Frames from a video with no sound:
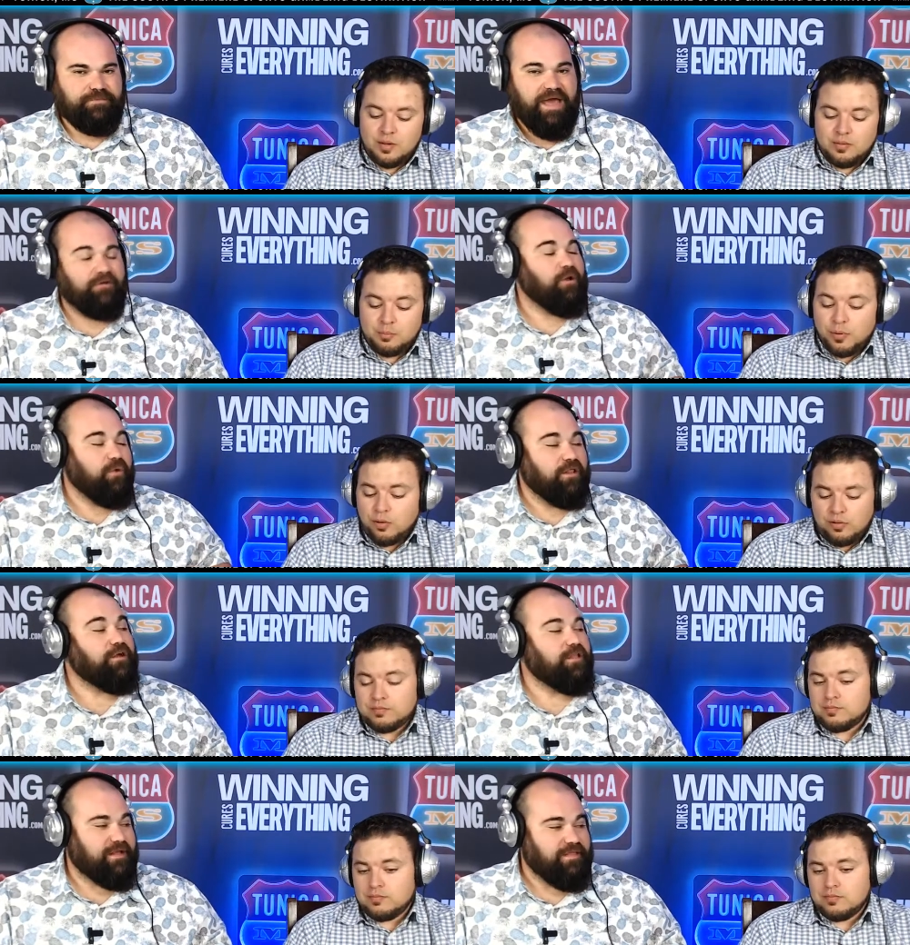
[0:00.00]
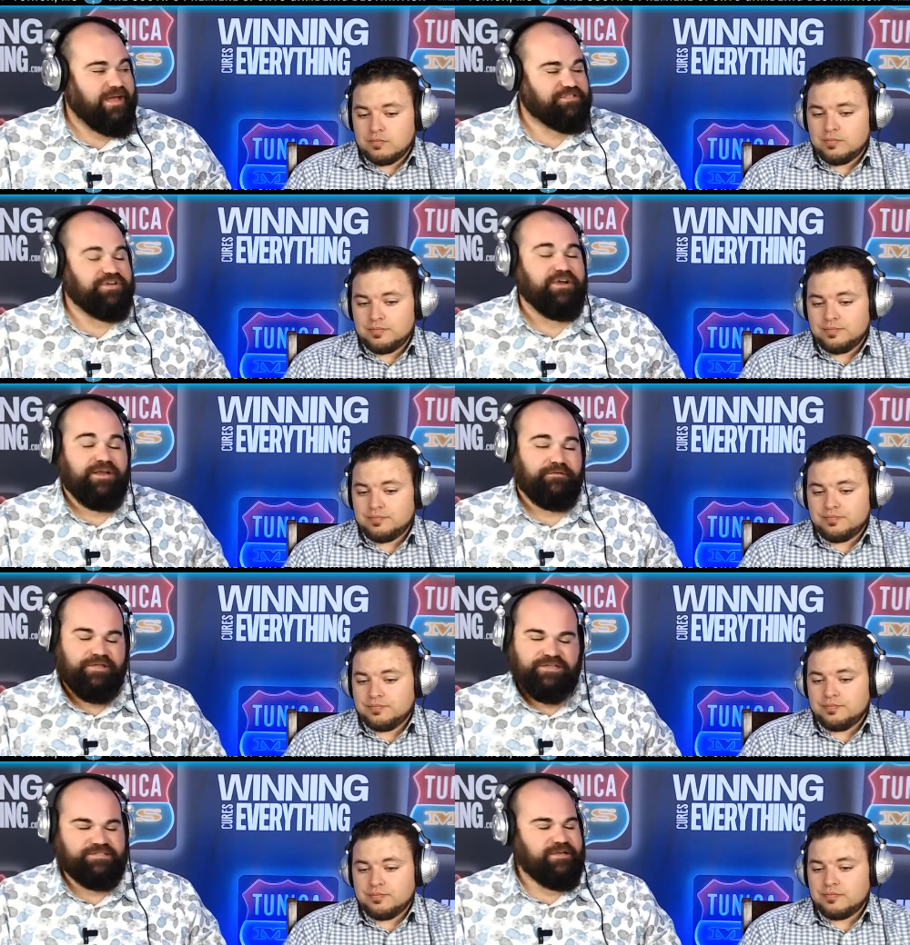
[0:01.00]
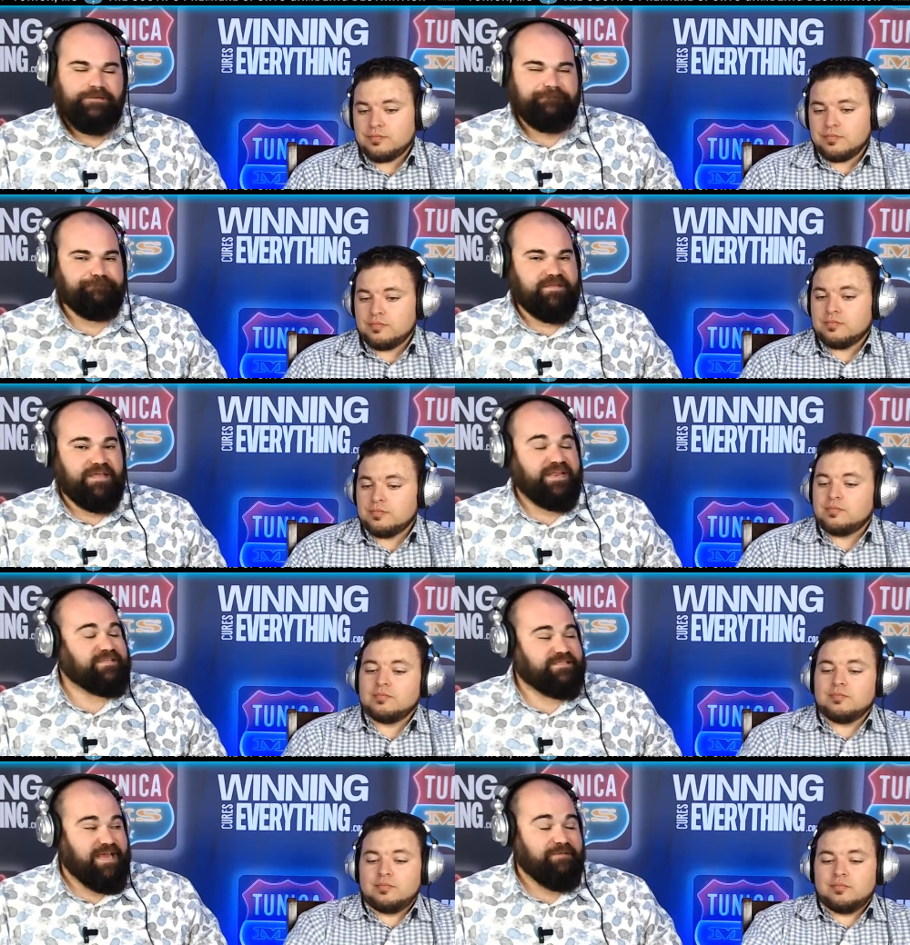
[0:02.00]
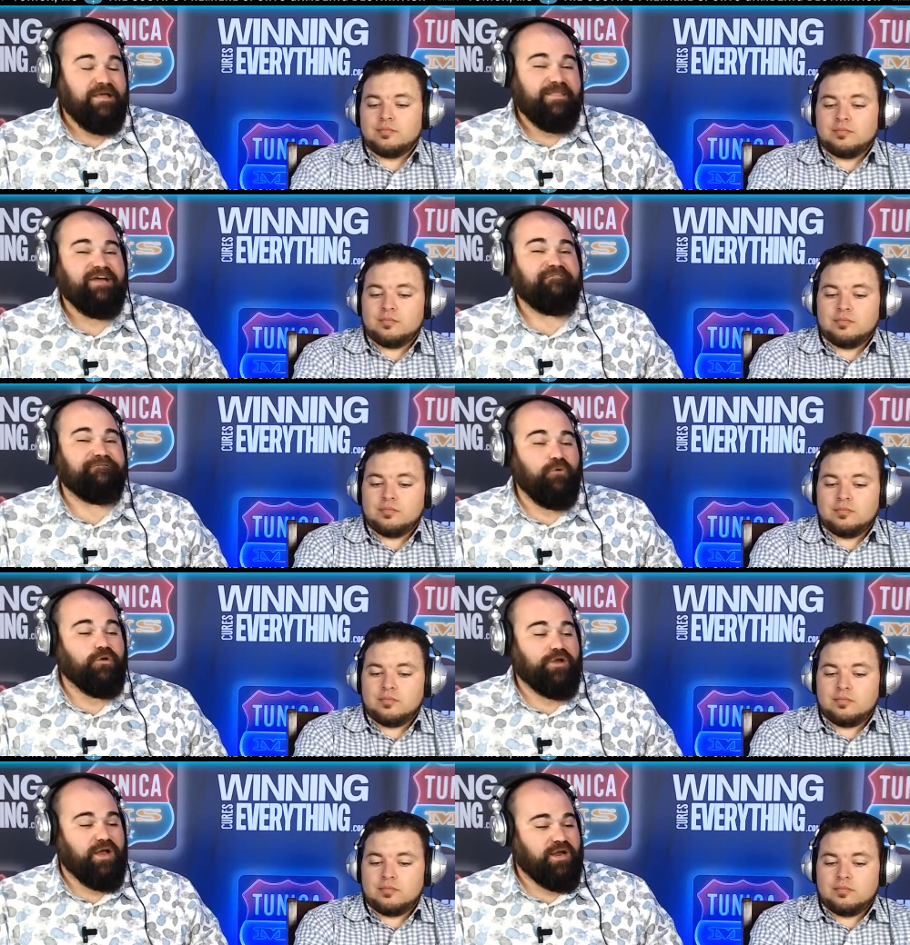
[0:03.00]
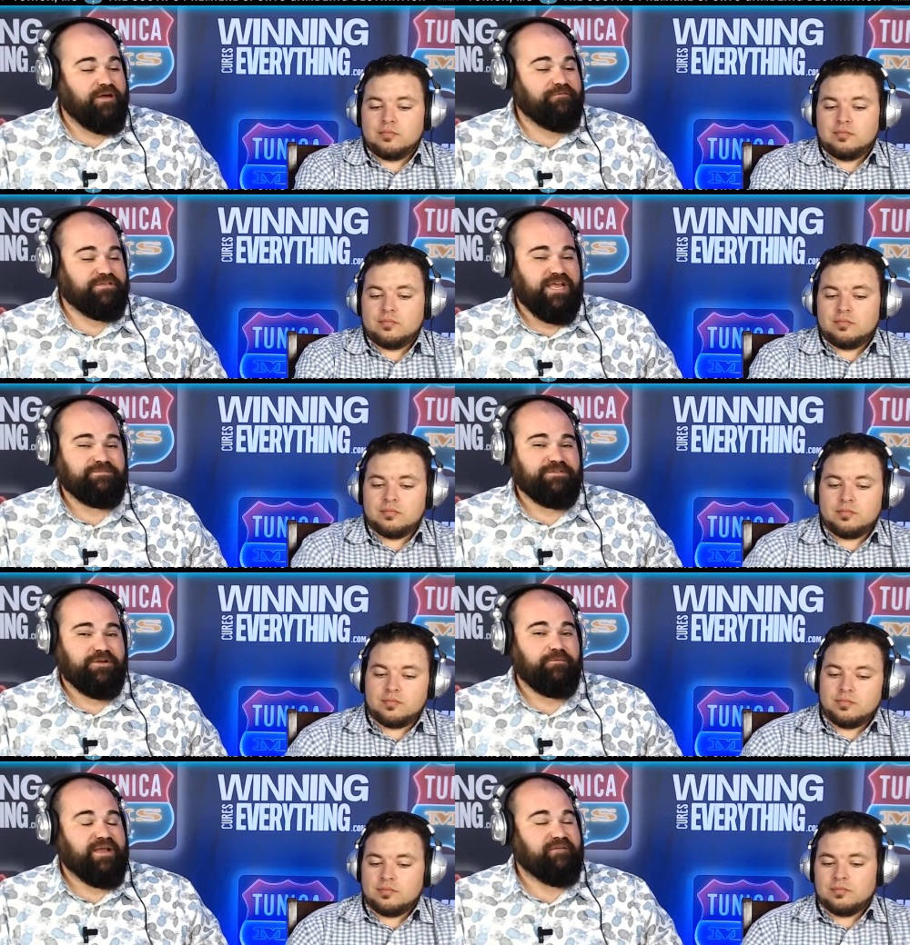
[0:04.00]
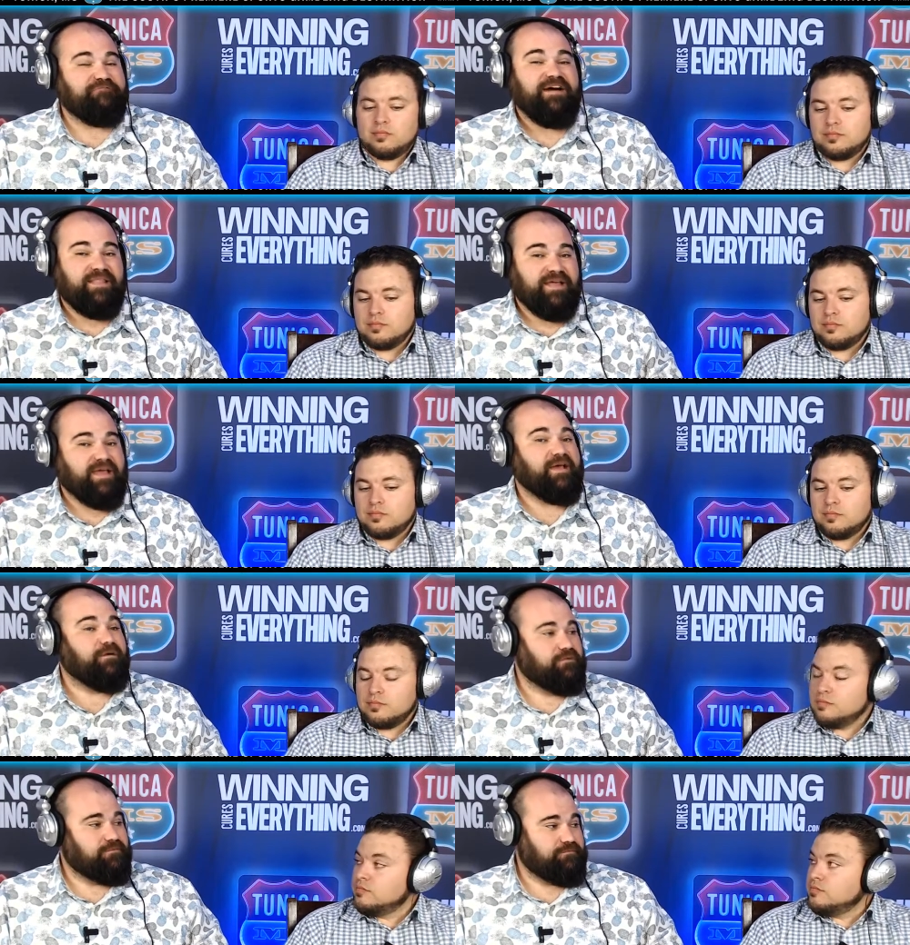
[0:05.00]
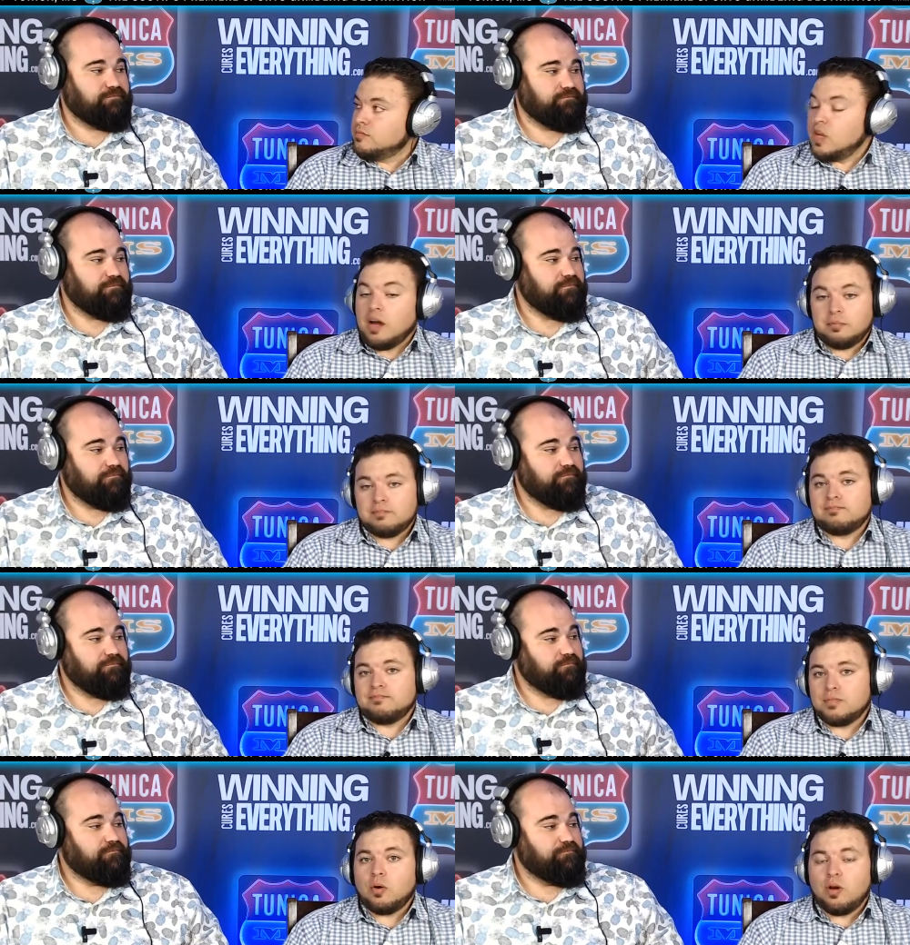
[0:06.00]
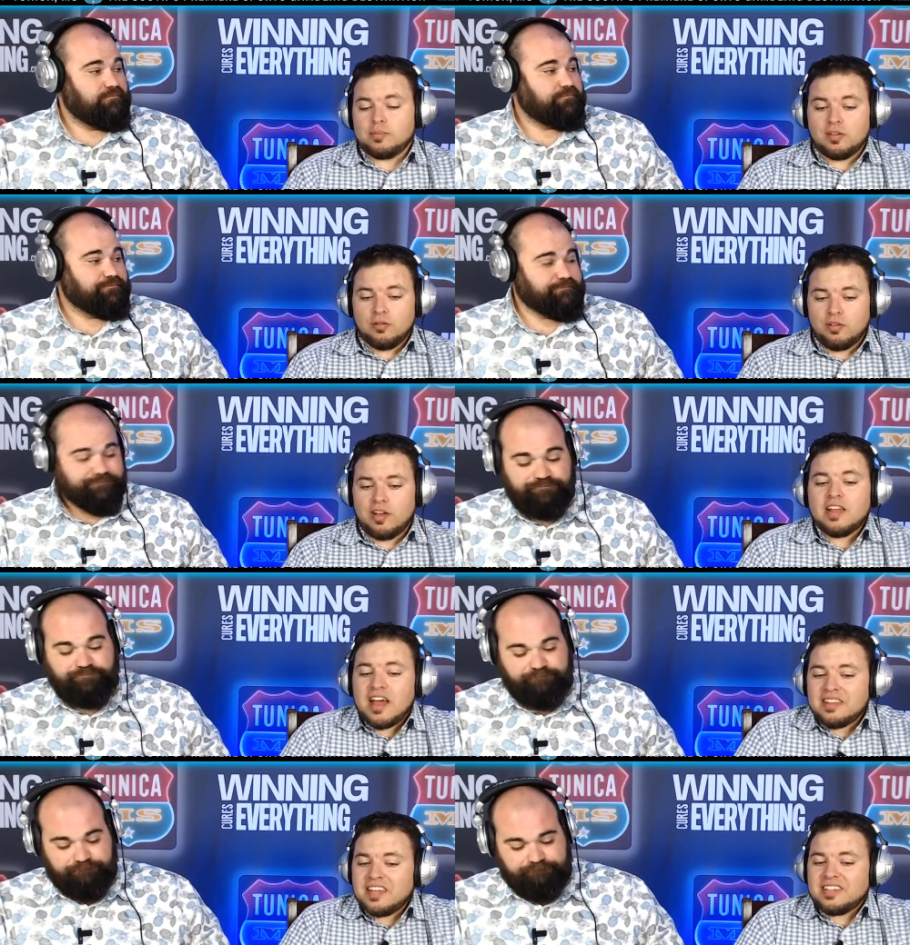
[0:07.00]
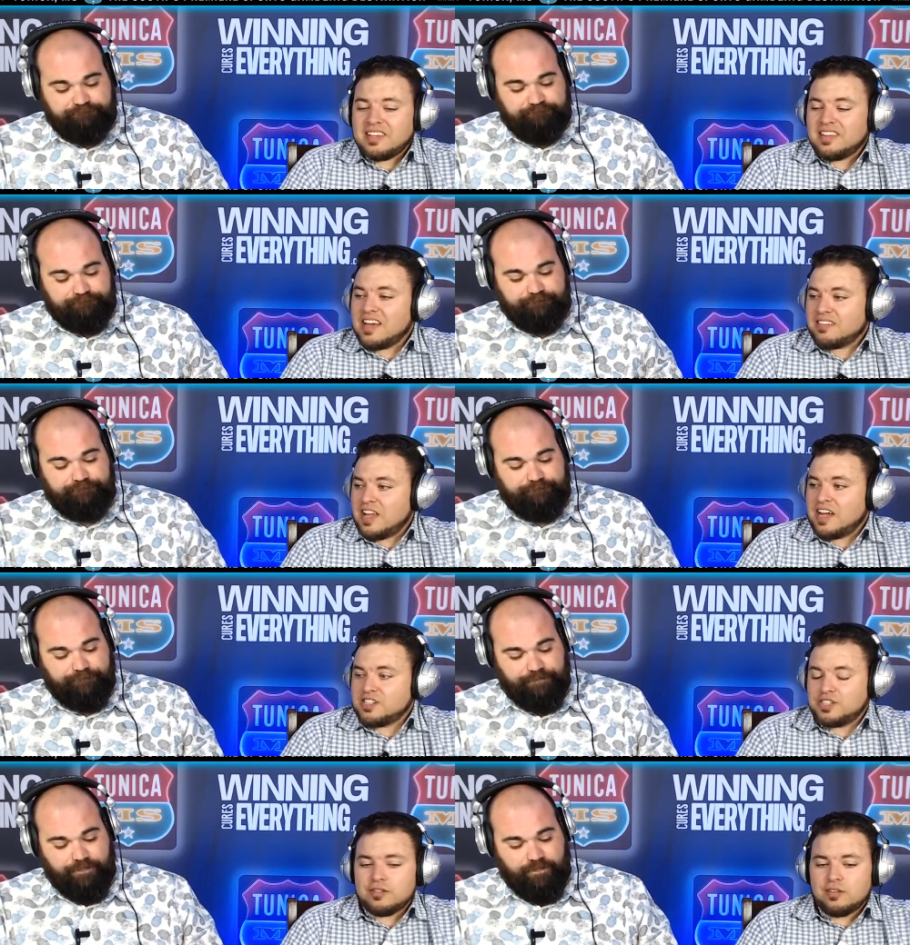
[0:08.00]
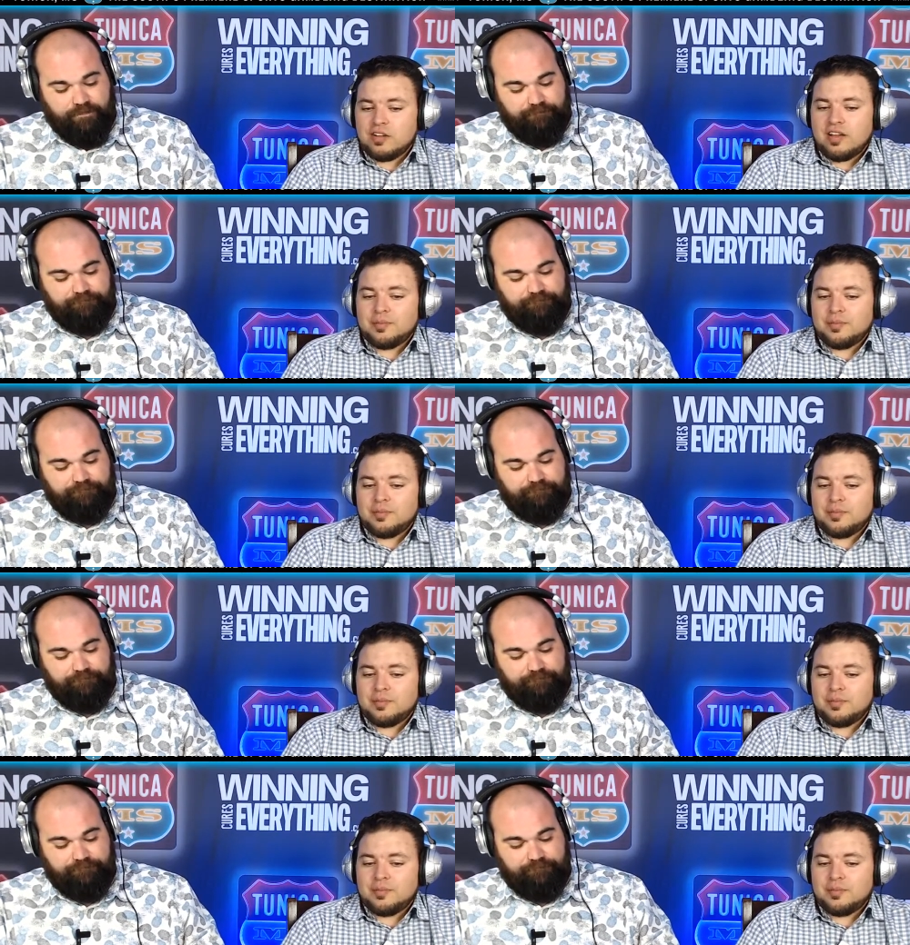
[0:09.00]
Speaker 1: don't know what it looked like last year. I know this. It ain't the same. They got four non-conference games that are going to make them fight like hell.
Speaker 2: Yeah. Oh, absolutely. And and they did that last year, right?